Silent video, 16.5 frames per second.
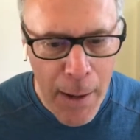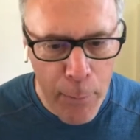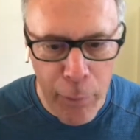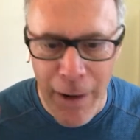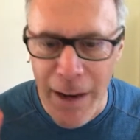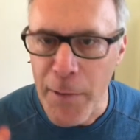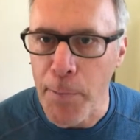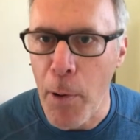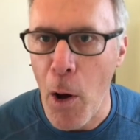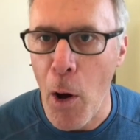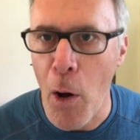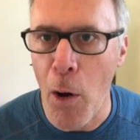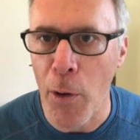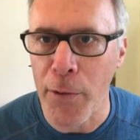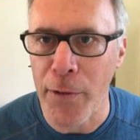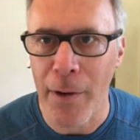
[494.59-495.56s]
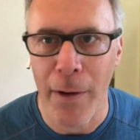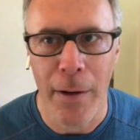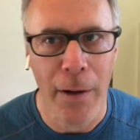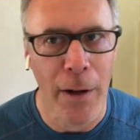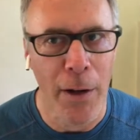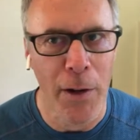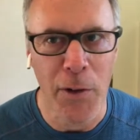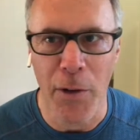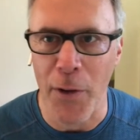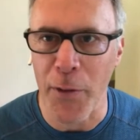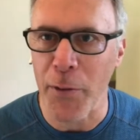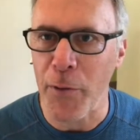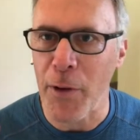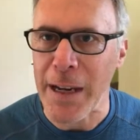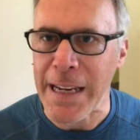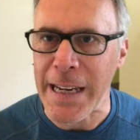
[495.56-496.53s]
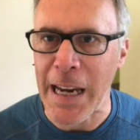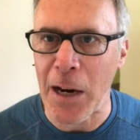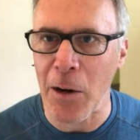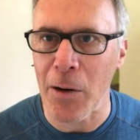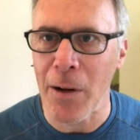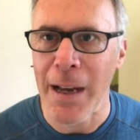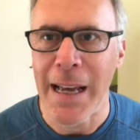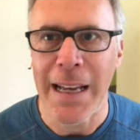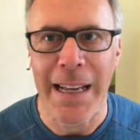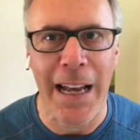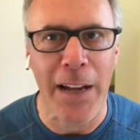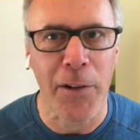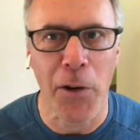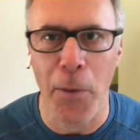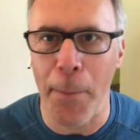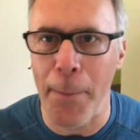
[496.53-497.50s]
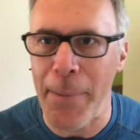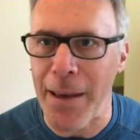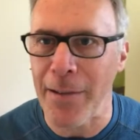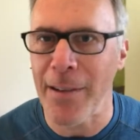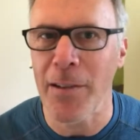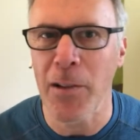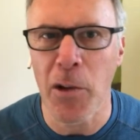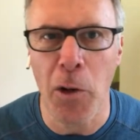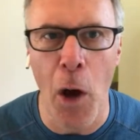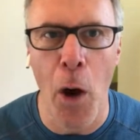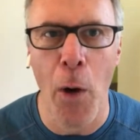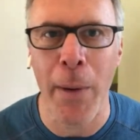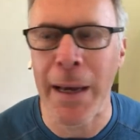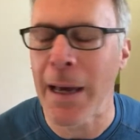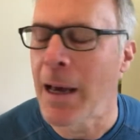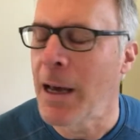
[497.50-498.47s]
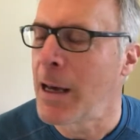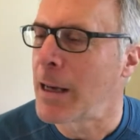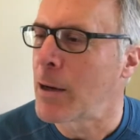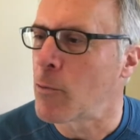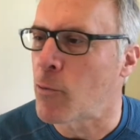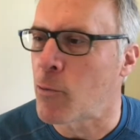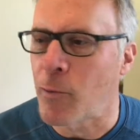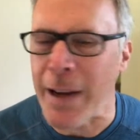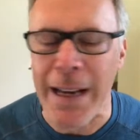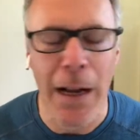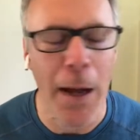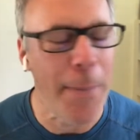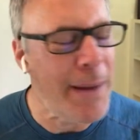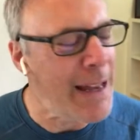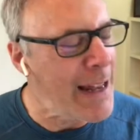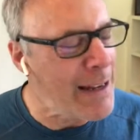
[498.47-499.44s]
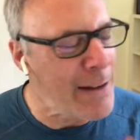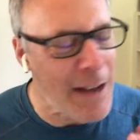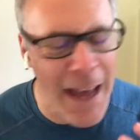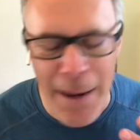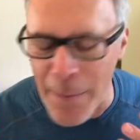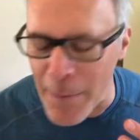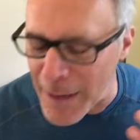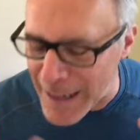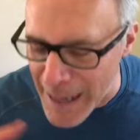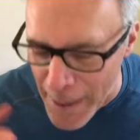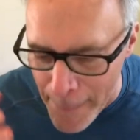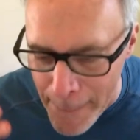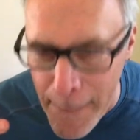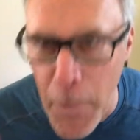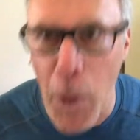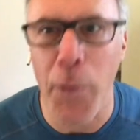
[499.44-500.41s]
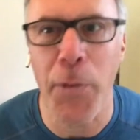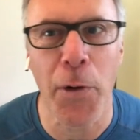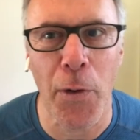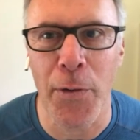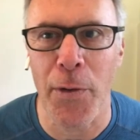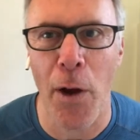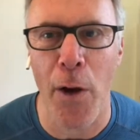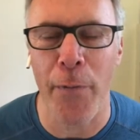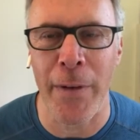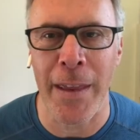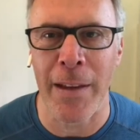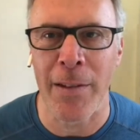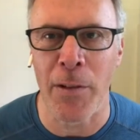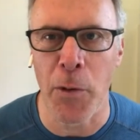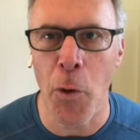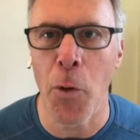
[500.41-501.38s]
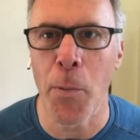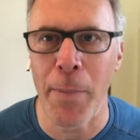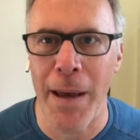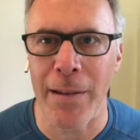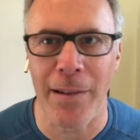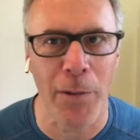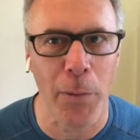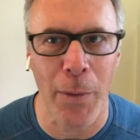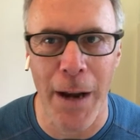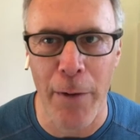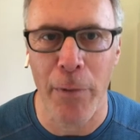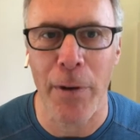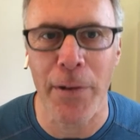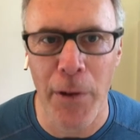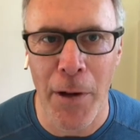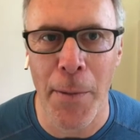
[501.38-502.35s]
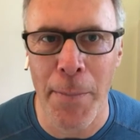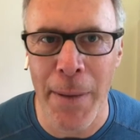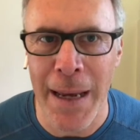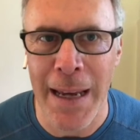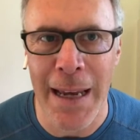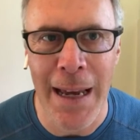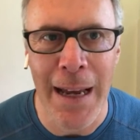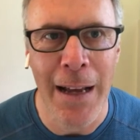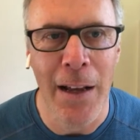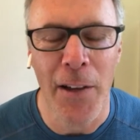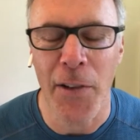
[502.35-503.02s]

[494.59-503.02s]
press pause just for a year, get your business going, read up and immerse yourself in this new business, whatever it's going to be.